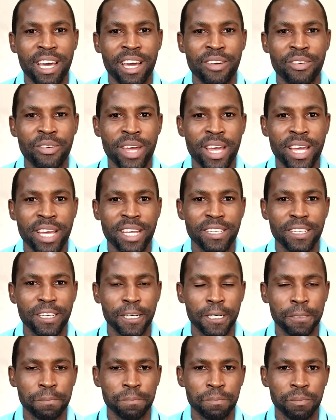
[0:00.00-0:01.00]
I read
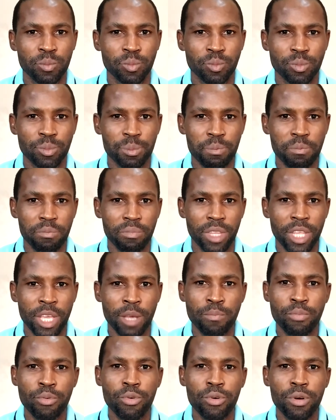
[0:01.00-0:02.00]
a
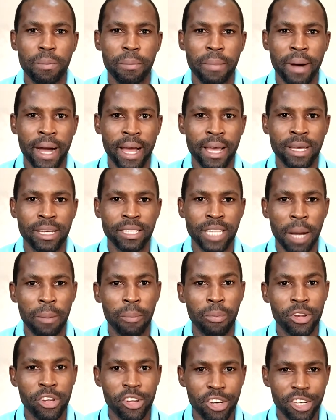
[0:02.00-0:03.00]
book by
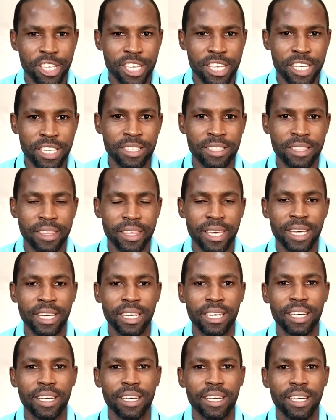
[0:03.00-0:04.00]
Napoleon Hill,
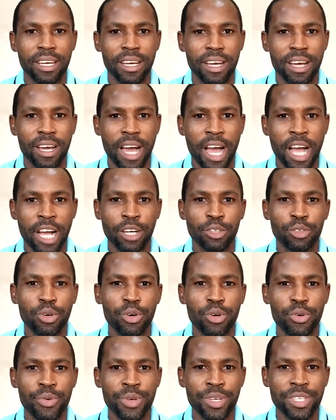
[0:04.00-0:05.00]
Think and
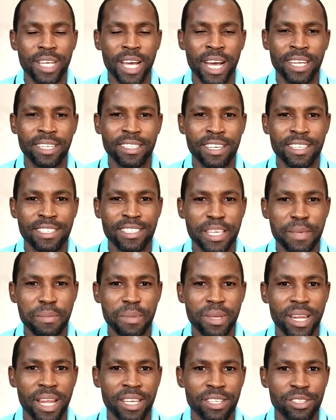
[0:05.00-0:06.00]
Grow Rich, and a
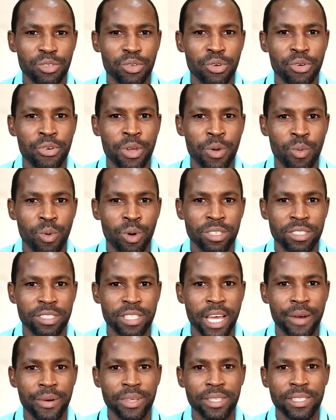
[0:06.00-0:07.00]
similar story was
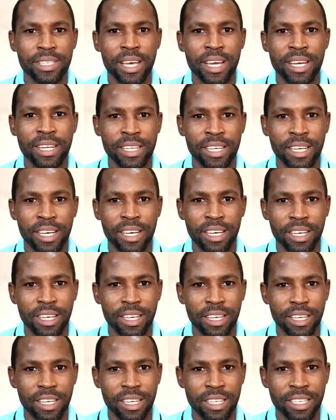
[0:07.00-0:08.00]
narrated
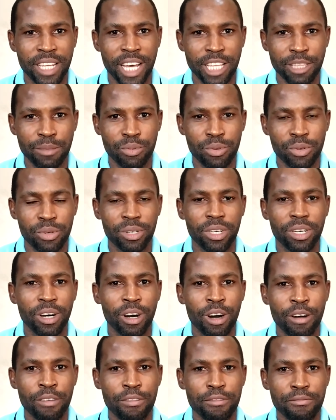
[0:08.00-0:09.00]
in that book
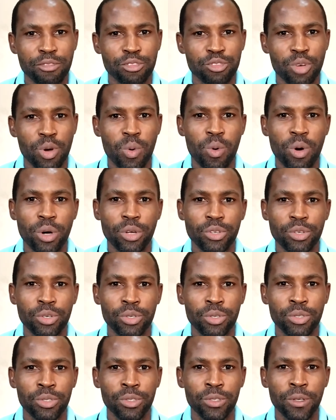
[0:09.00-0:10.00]
of someone
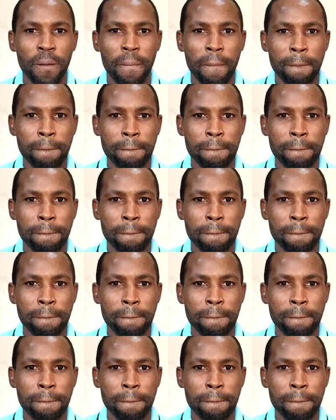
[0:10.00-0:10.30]
who